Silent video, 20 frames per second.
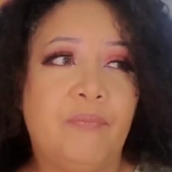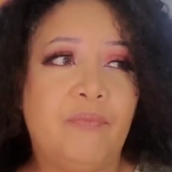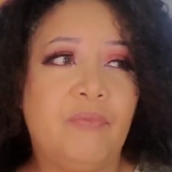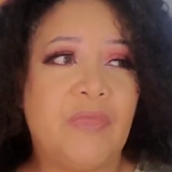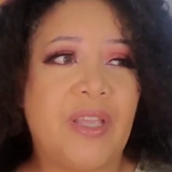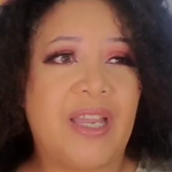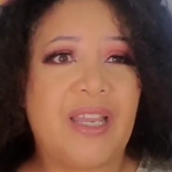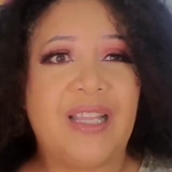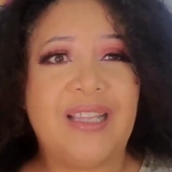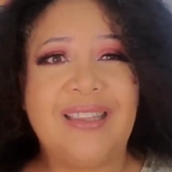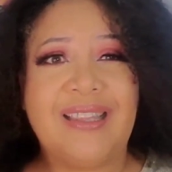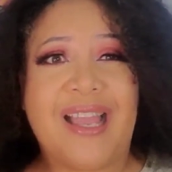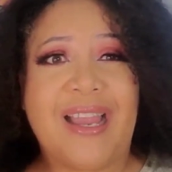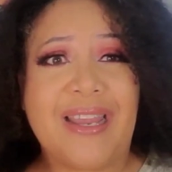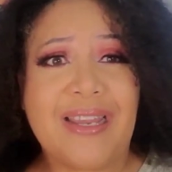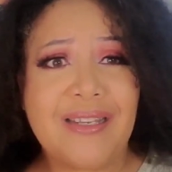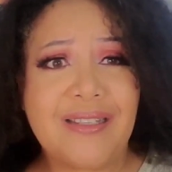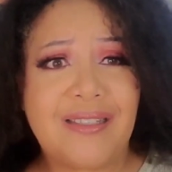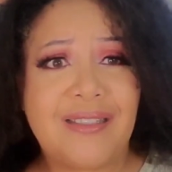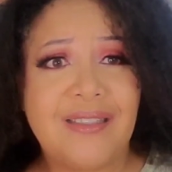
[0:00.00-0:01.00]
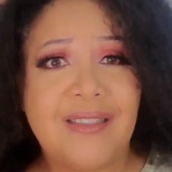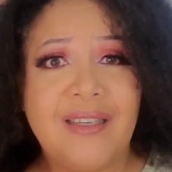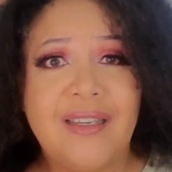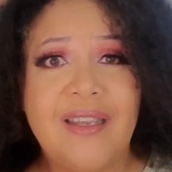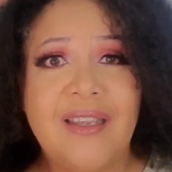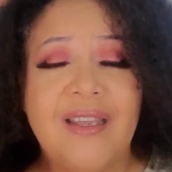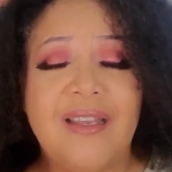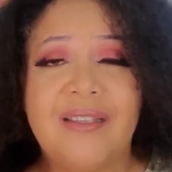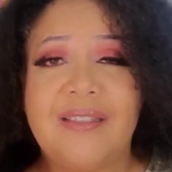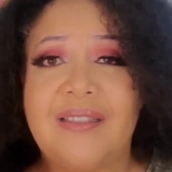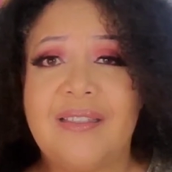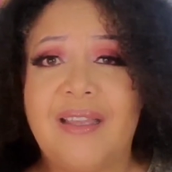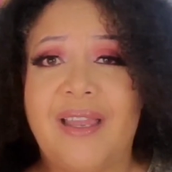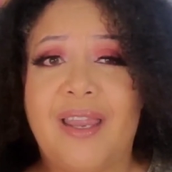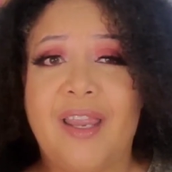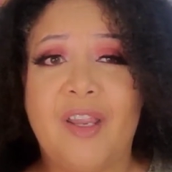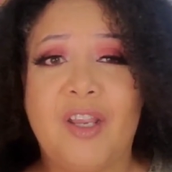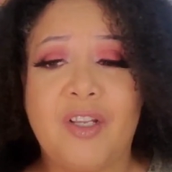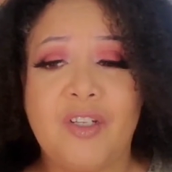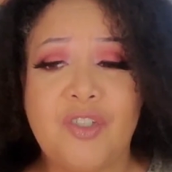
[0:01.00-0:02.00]
like light. It's
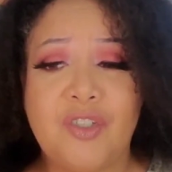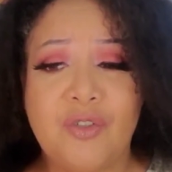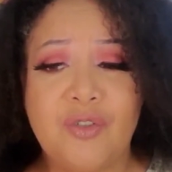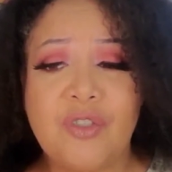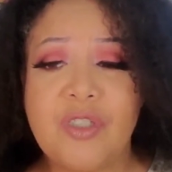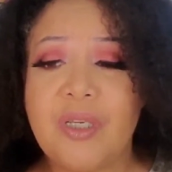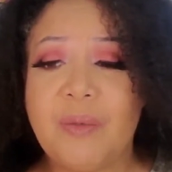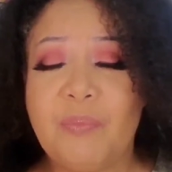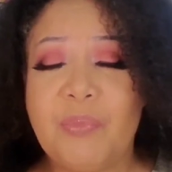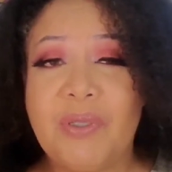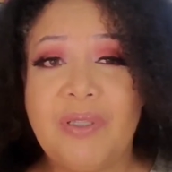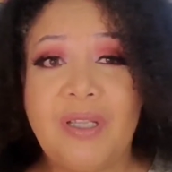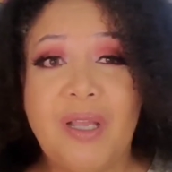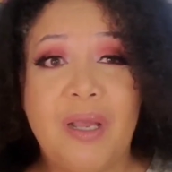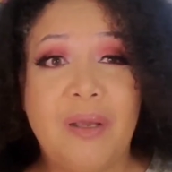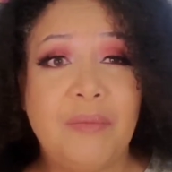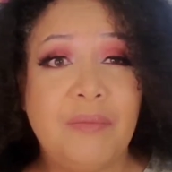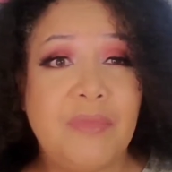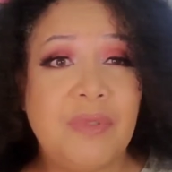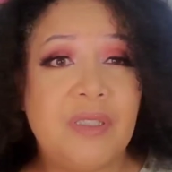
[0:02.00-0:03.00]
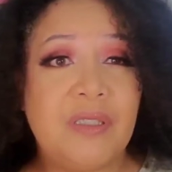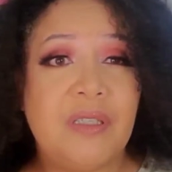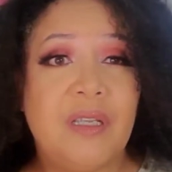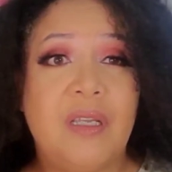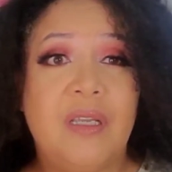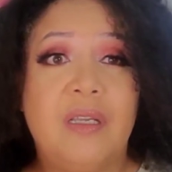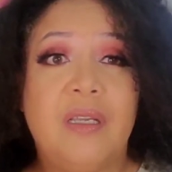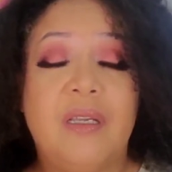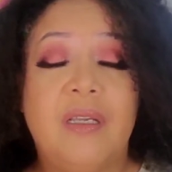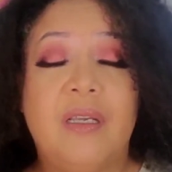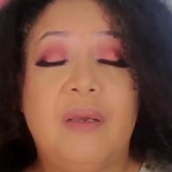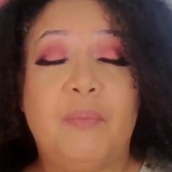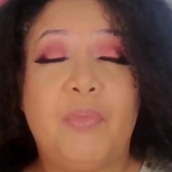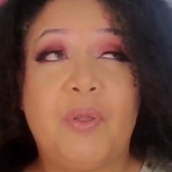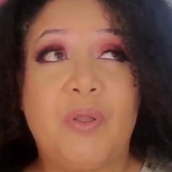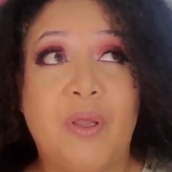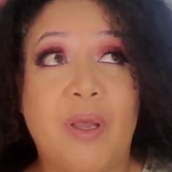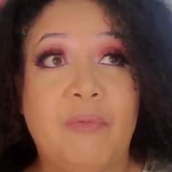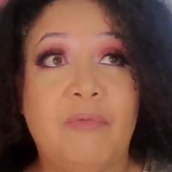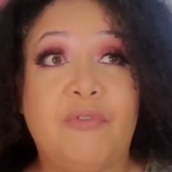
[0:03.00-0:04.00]
like, because usually plum
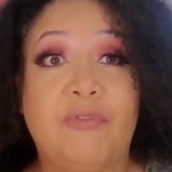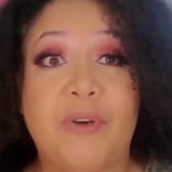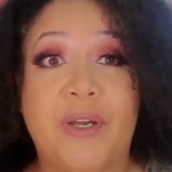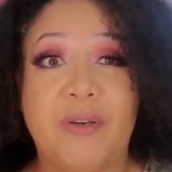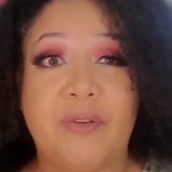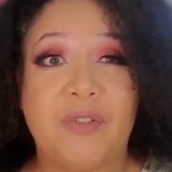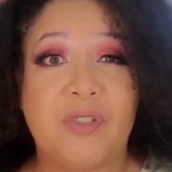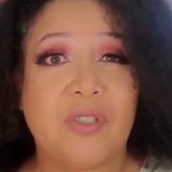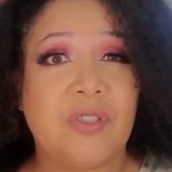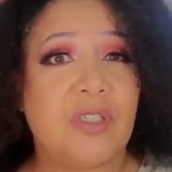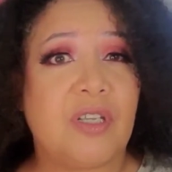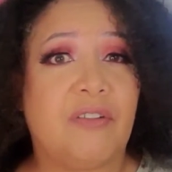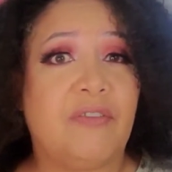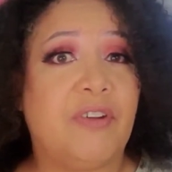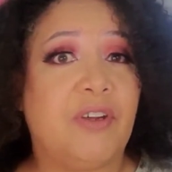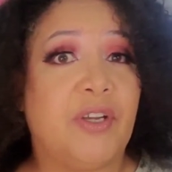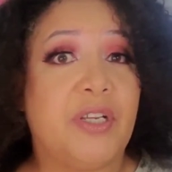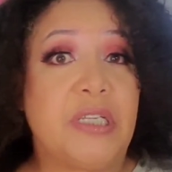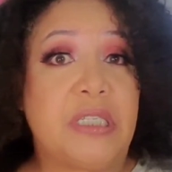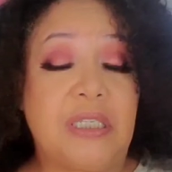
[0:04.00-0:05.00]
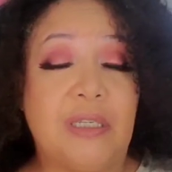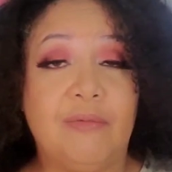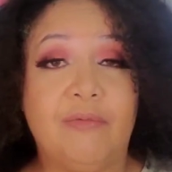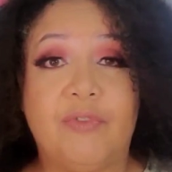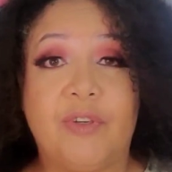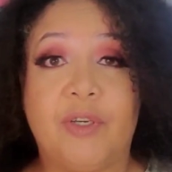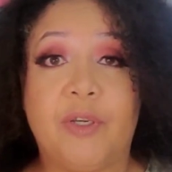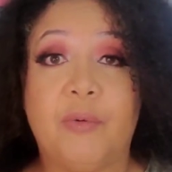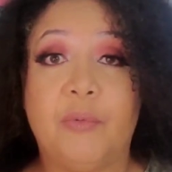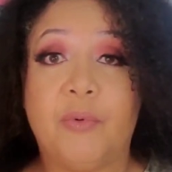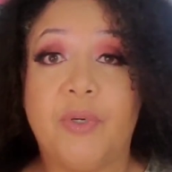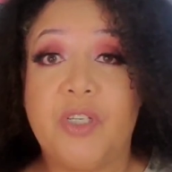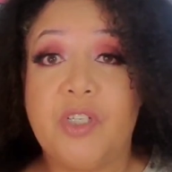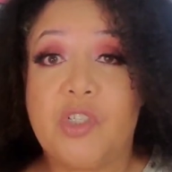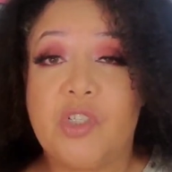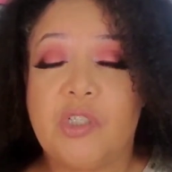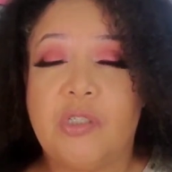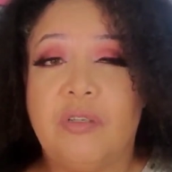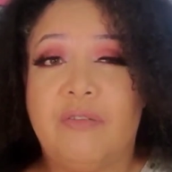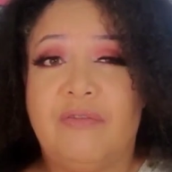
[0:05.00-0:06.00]
fragrances are very deep, very
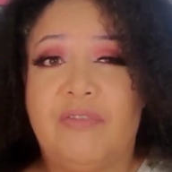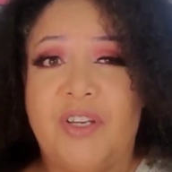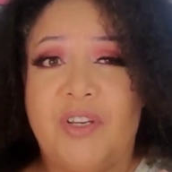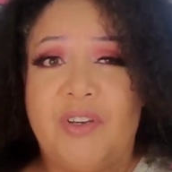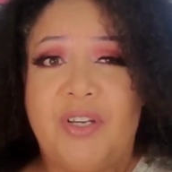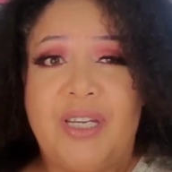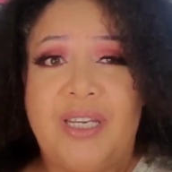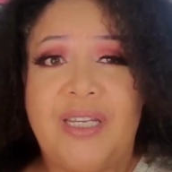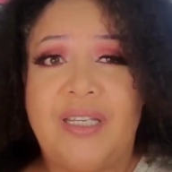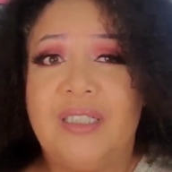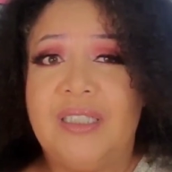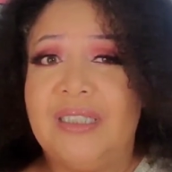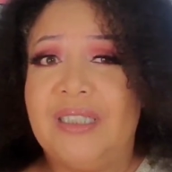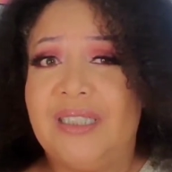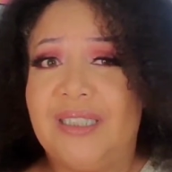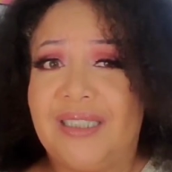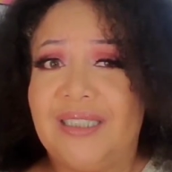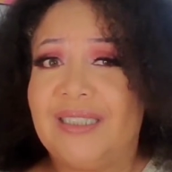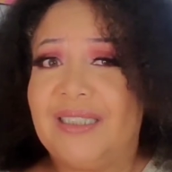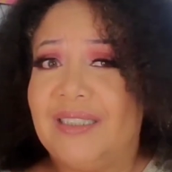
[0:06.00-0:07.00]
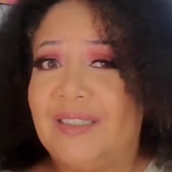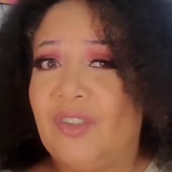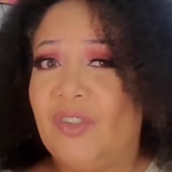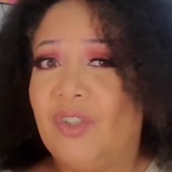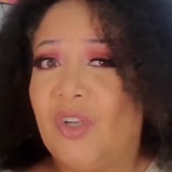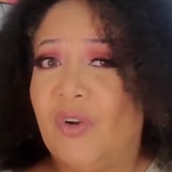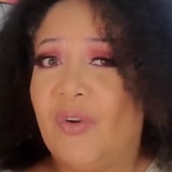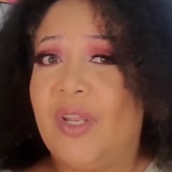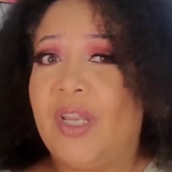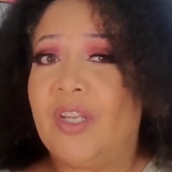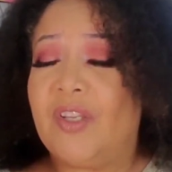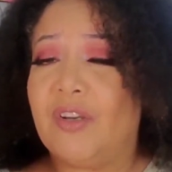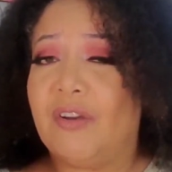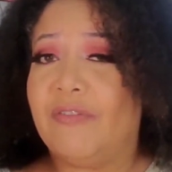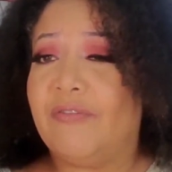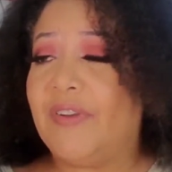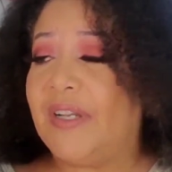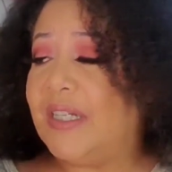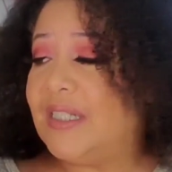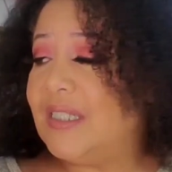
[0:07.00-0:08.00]
rich, very, you know, in your
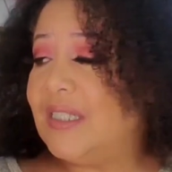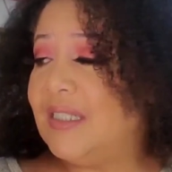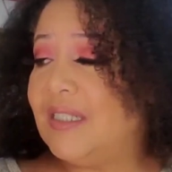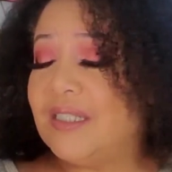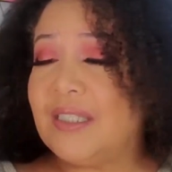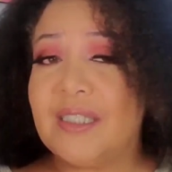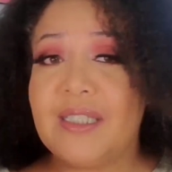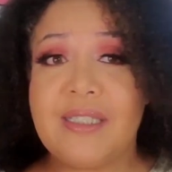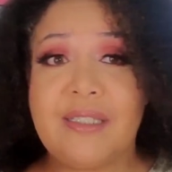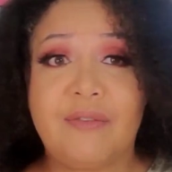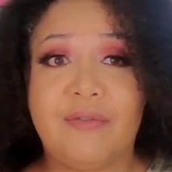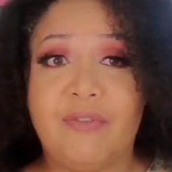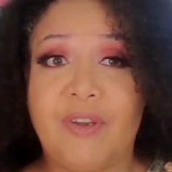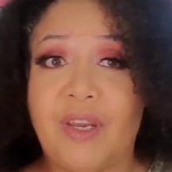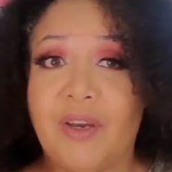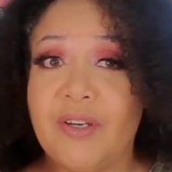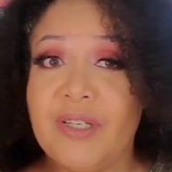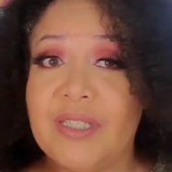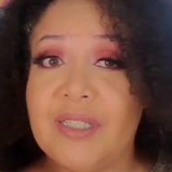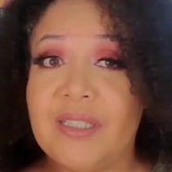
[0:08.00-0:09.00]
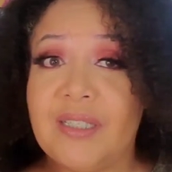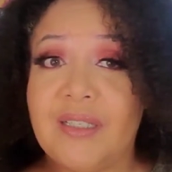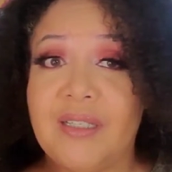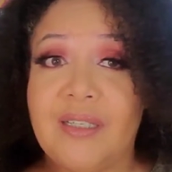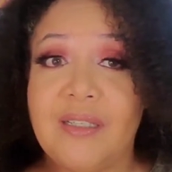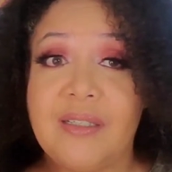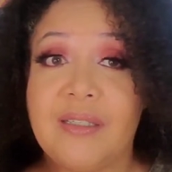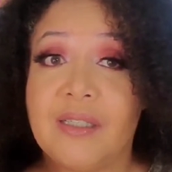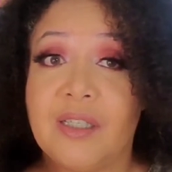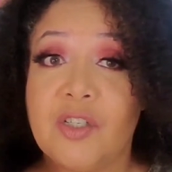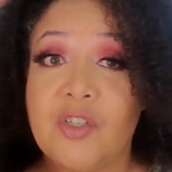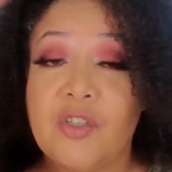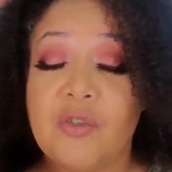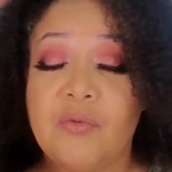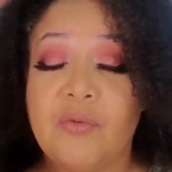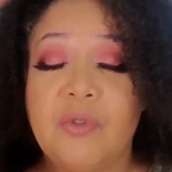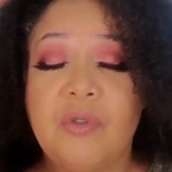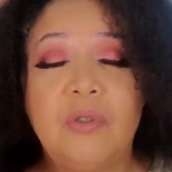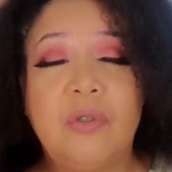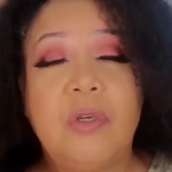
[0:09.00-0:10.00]
face. This is very
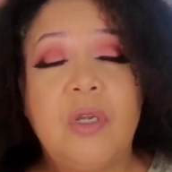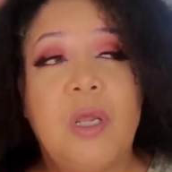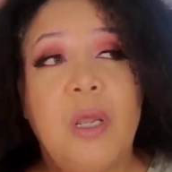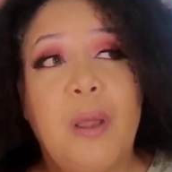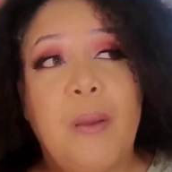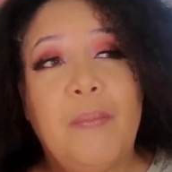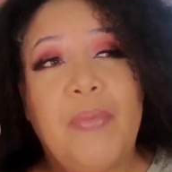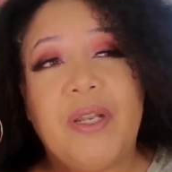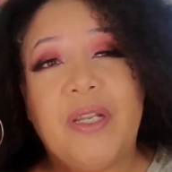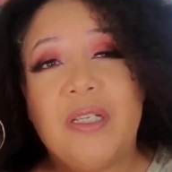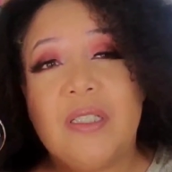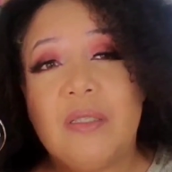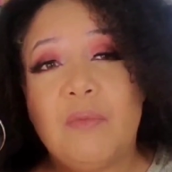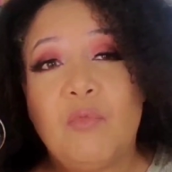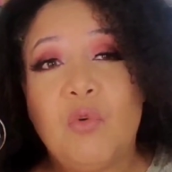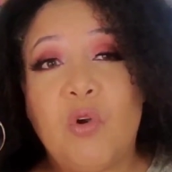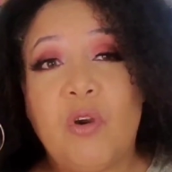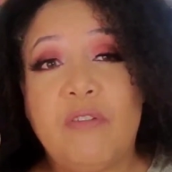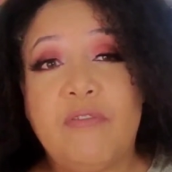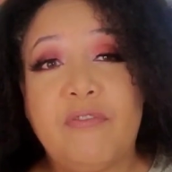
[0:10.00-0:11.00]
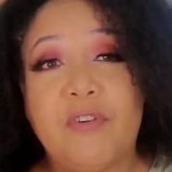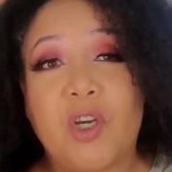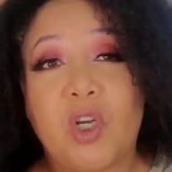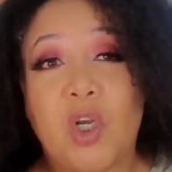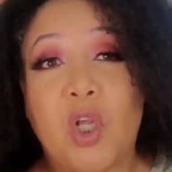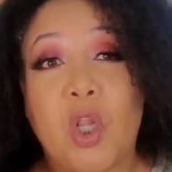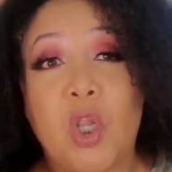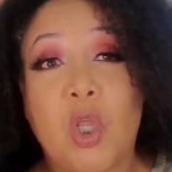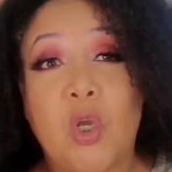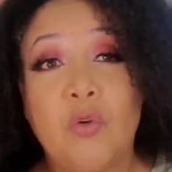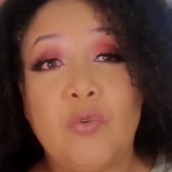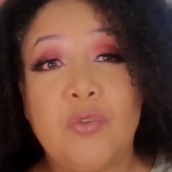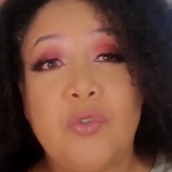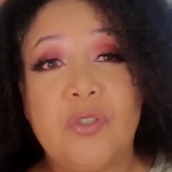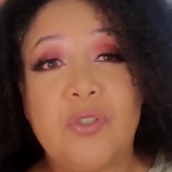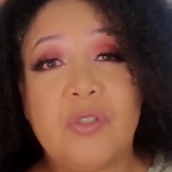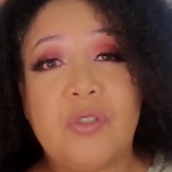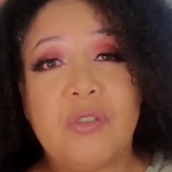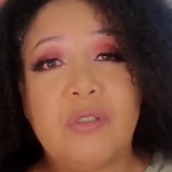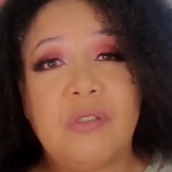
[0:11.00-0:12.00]
sensual, but it's more for
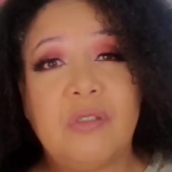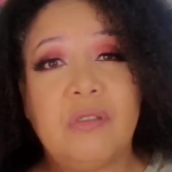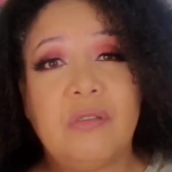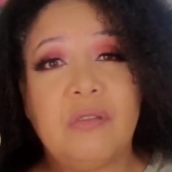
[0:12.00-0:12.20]
close,